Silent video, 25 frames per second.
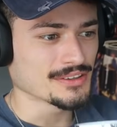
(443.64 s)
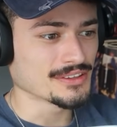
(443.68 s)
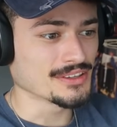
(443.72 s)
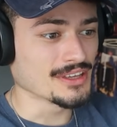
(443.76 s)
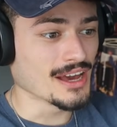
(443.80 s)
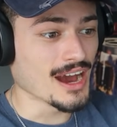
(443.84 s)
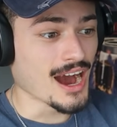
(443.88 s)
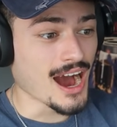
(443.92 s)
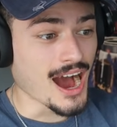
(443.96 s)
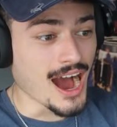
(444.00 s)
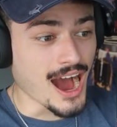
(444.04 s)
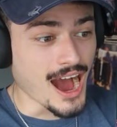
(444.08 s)

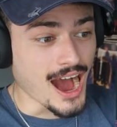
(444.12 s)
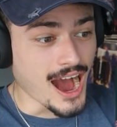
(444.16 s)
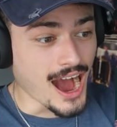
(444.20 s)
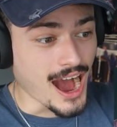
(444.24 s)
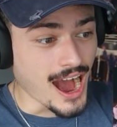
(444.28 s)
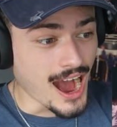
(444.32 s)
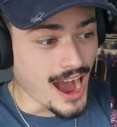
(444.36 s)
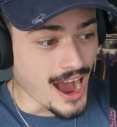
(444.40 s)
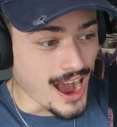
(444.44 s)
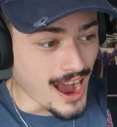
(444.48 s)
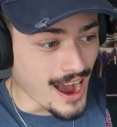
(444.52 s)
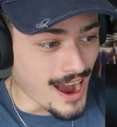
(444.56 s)

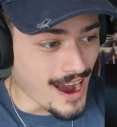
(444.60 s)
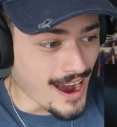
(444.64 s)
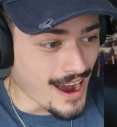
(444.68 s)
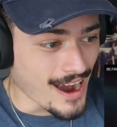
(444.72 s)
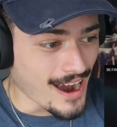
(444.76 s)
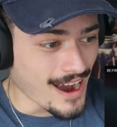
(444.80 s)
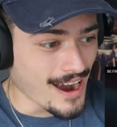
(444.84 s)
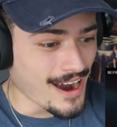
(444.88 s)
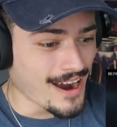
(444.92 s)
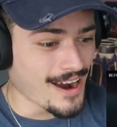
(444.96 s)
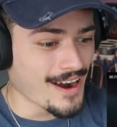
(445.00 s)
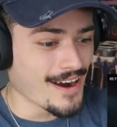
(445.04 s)

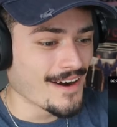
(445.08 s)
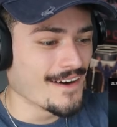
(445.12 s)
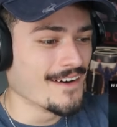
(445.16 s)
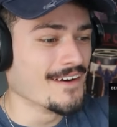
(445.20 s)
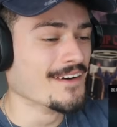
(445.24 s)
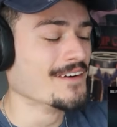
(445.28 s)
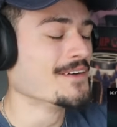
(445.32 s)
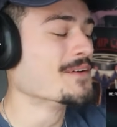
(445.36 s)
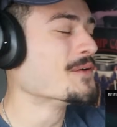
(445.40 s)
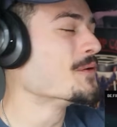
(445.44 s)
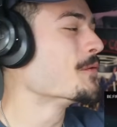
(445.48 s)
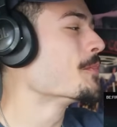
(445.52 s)

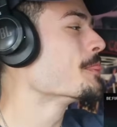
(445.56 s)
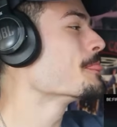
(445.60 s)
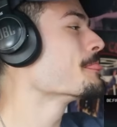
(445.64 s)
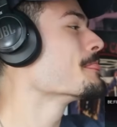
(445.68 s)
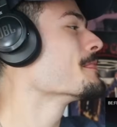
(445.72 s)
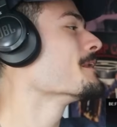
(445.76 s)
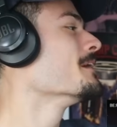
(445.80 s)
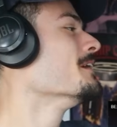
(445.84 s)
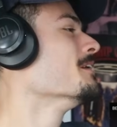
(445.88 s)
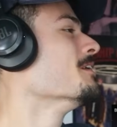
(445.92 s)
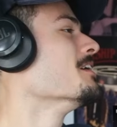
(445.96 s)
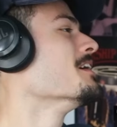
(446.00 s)
Yo!
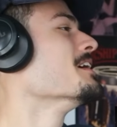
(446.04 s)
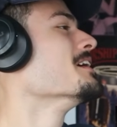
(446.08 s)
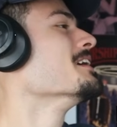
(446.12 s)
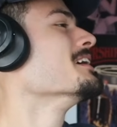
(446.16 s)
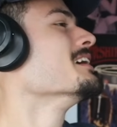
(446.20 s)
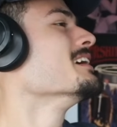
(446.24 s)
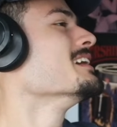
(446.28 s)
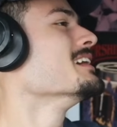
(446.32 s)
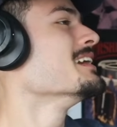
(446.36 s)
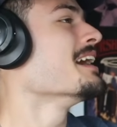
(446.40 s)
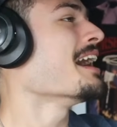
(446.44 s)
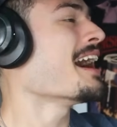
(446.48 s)

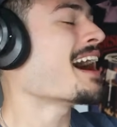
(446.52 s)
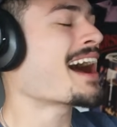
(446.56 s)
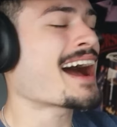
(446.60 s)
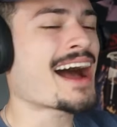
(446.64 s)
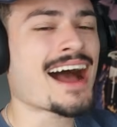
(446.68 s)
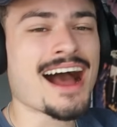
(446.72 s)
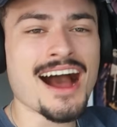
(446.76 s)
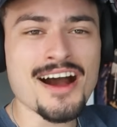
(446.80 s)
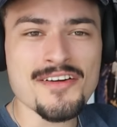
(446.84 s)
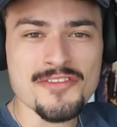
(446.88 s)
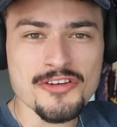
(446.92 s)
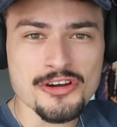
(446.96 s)

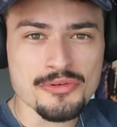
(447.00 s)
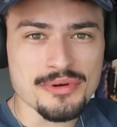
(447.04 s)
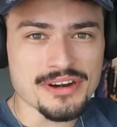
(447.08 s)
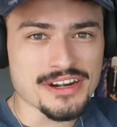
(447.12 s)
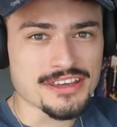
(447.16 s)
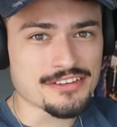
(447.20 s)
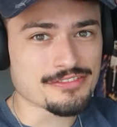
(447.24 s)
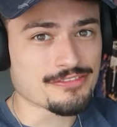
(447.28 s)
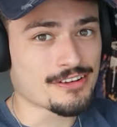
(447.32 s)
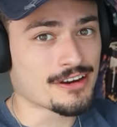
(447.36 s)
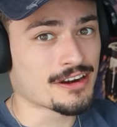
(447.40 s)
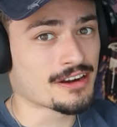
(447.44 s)
I've
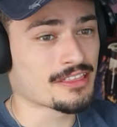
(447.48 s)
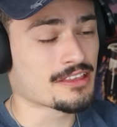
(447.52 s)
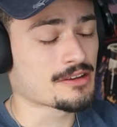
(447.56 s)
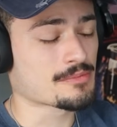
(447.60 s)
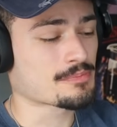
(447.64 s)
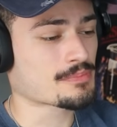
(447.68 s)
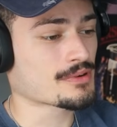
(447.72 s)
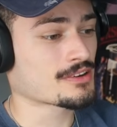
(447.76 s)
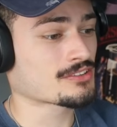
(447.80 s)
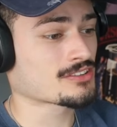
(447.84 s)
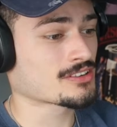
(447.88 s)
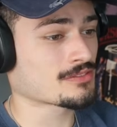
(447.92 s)
already found it
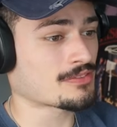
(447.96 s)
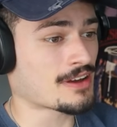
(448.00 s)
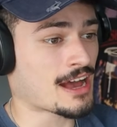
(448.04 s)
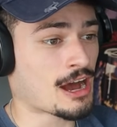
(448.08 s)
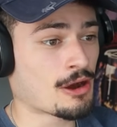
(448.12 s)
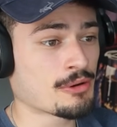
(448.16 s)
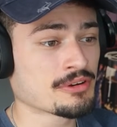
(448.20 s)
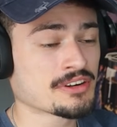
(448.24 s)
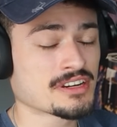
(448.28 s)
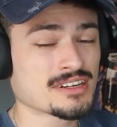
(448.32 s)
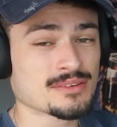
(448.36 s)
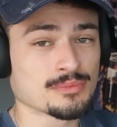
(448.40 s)
impressive
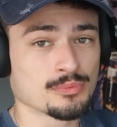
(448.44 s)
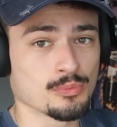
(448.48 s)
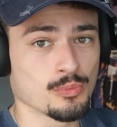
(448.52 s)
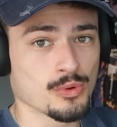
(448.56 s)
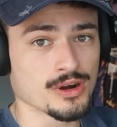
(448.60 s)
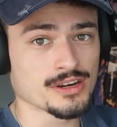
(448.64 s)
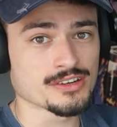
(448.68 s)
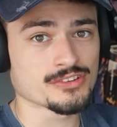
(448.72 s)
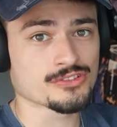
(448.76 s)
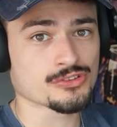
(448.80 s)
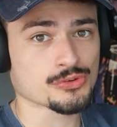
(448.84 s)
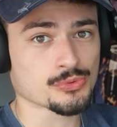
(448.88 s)
how he did
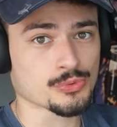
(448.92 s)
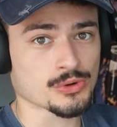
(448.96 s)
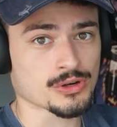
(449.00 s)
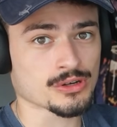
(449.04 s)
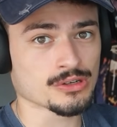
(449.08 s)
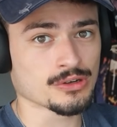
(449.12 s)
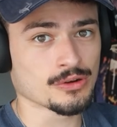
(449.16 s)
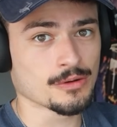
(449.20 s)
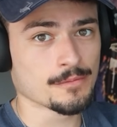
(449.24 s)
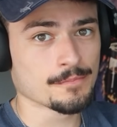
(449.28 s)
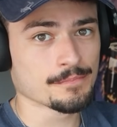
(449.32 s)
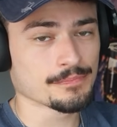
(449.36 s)
one
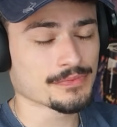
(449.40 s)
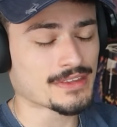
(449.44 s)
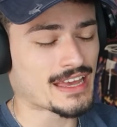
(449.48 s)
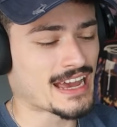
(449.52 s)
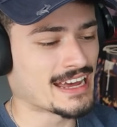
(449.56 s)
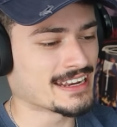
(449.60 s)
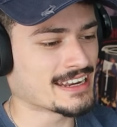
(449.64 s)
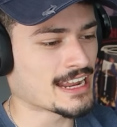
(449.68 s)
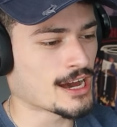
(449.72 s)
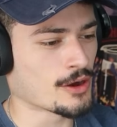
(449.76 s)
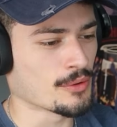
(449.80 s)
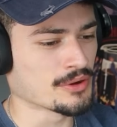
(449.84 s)
twirl,
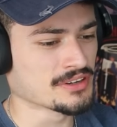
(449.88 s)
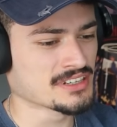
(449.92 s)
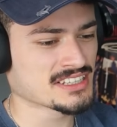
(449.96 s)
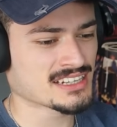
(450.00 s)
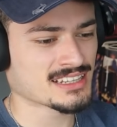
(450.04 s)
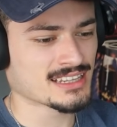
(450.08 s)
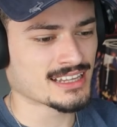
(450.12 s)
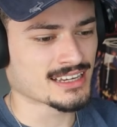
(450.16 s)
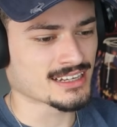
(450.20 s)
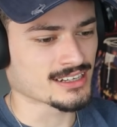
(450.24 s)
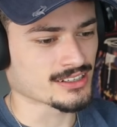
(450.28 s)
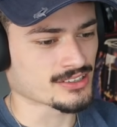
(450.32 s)
and now he
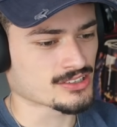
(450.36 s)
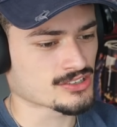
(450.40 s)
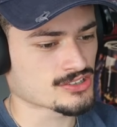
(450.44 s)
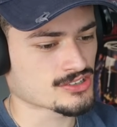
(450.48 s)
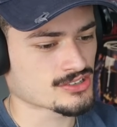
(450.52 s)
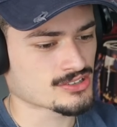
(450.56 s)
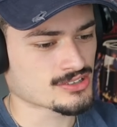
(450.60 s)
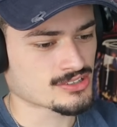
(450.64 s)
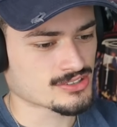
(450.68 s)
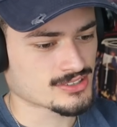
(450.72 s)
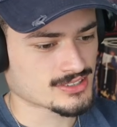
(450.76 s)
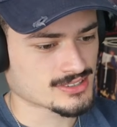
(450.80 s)
did like
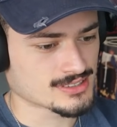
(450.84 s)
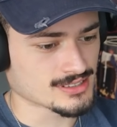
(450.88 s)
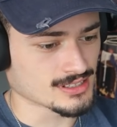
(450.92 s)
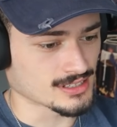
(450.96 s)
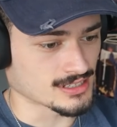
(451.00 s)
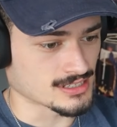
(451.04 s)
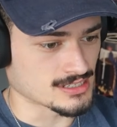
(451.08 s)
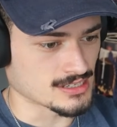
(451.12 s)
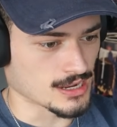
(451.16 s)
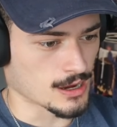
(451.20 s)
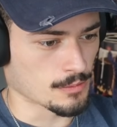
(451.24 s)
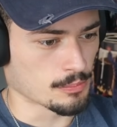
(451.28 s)

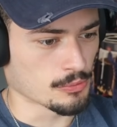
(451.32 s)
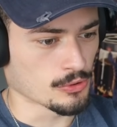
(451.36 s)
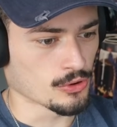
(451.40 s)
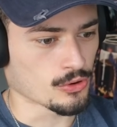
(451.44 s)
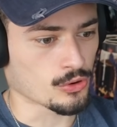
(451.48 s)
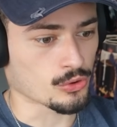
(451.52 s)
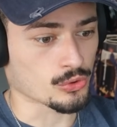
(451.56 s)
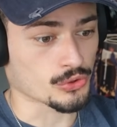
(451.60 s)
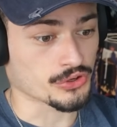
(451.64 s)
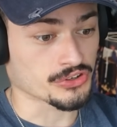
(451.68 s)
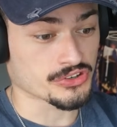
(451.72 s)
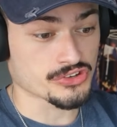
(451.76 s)
a
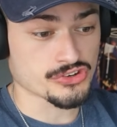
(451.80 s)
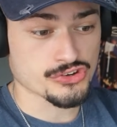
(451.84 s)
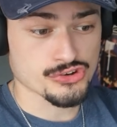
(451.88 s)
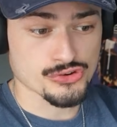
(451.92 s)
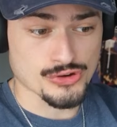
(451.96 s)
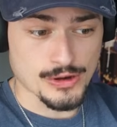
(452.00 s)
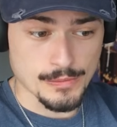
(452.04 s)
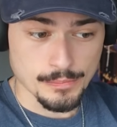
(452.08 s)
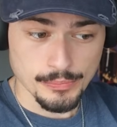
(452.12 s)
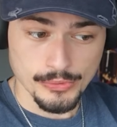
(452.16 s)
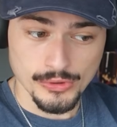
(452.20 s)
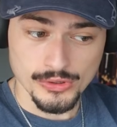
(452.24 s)
double or a
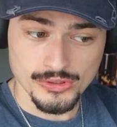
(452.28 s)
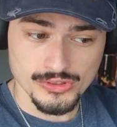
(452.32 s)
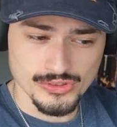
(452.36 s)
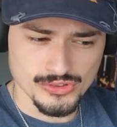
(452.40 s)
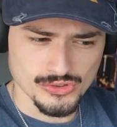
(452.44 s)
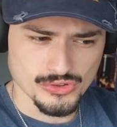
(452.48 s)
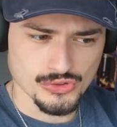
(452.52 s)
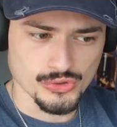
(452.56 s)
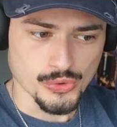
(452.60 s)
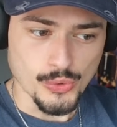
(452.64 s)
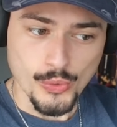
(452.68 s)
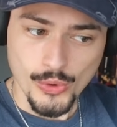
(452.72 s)

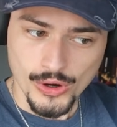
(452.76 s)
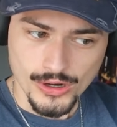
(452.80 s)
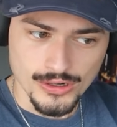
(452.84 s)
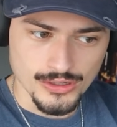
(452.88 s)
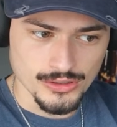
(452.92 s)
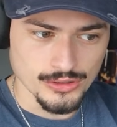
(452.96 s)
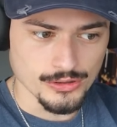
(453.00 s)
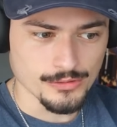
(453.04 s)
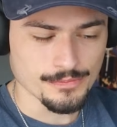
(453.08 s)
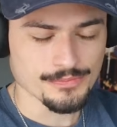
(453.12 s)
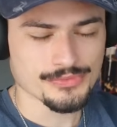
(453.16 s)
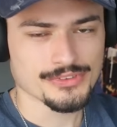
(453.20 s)
triple
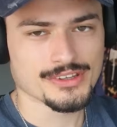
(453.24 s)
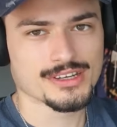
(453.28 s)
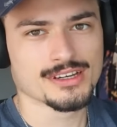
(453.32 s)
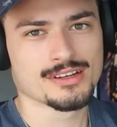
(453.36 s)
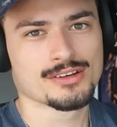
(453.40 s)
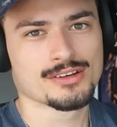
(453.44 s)
twirl.